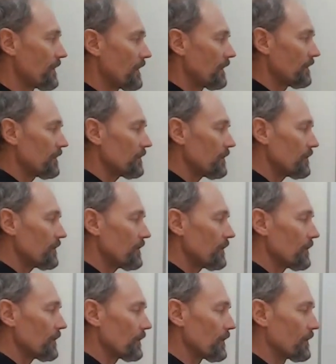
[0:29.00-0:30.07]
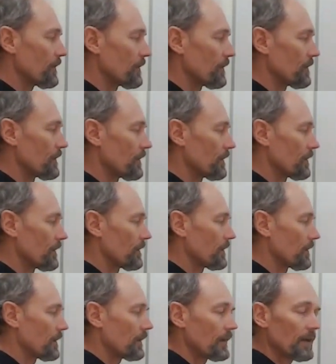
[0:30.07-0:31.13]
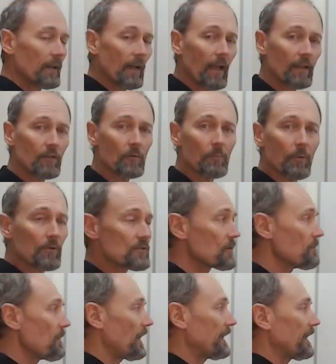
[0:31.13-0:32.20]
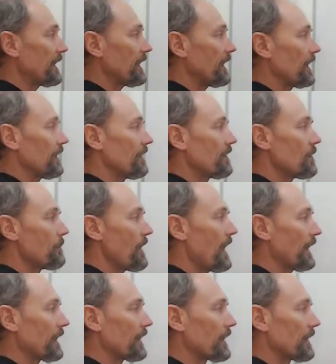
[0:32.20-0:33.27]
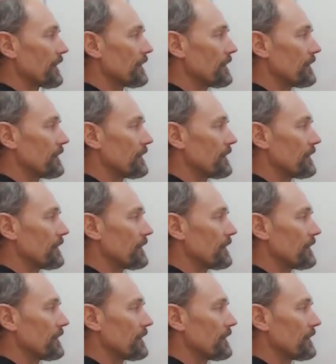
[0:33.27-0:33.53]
This is you, and you put your money in the bank.